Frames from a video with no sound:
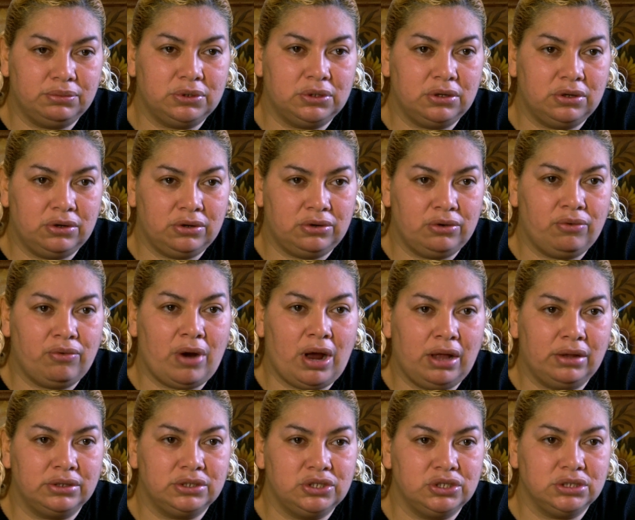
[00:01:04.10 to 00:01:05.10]
to the
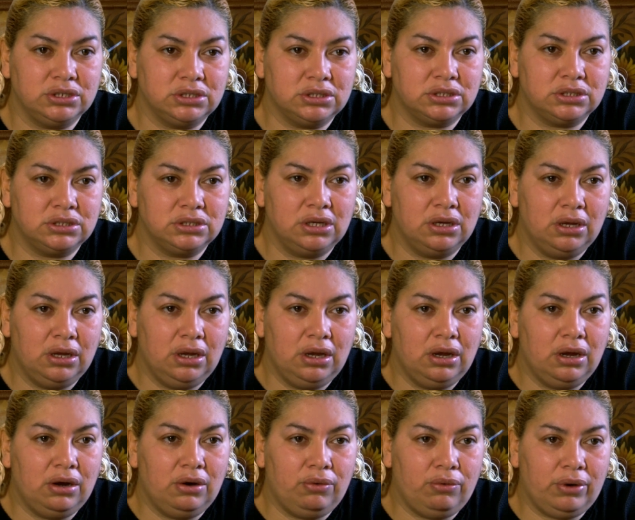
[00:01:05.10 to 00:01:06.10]
neurologist,
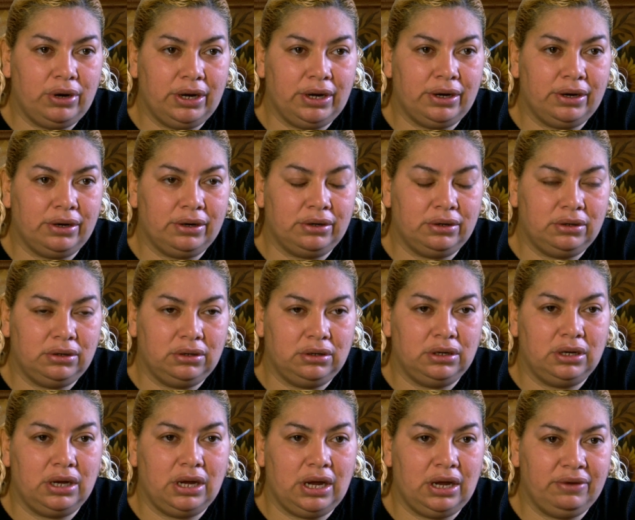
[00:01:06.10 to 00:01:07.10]
where
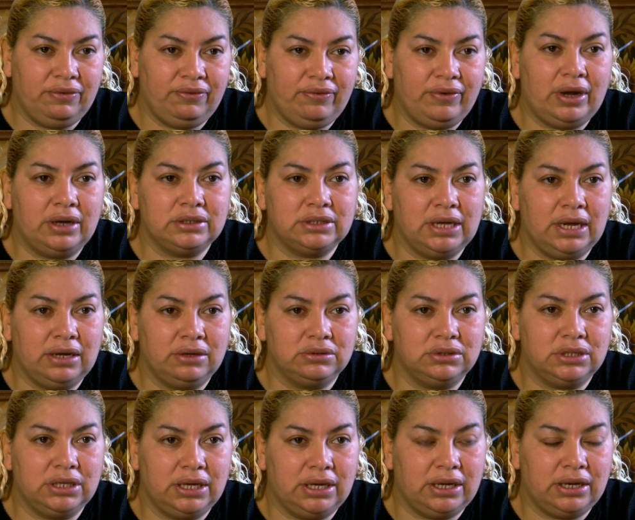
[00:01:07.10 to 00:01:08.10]
I found out
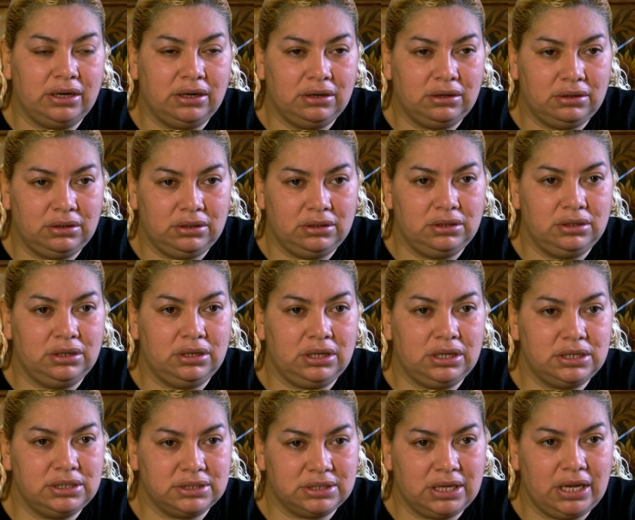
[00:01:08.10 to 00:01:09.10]
that
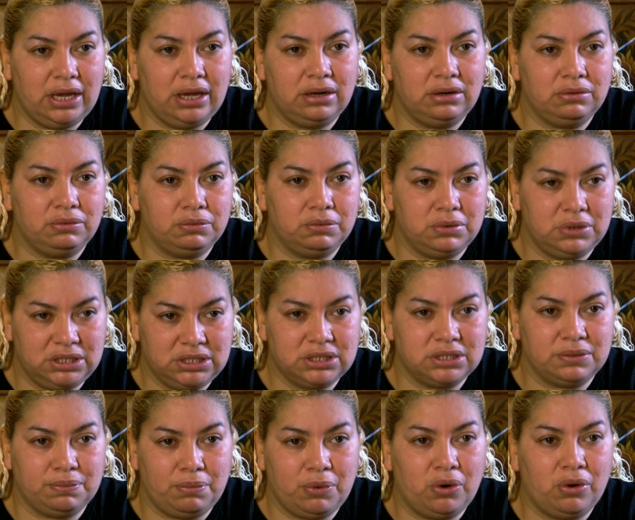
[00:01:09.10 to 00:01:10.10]
his head was
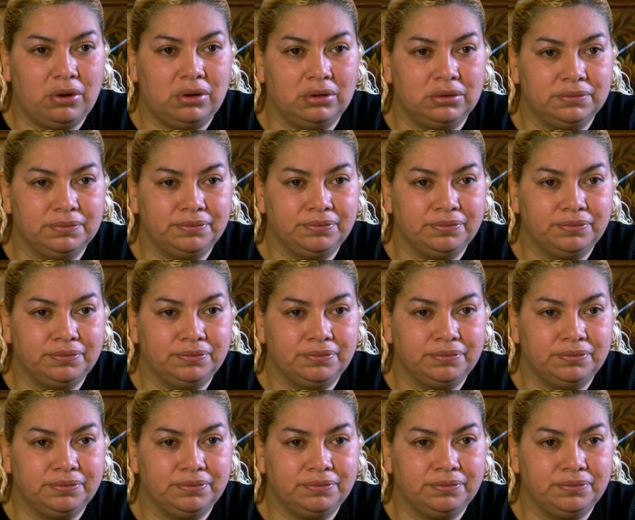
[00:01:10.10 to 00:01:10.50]
small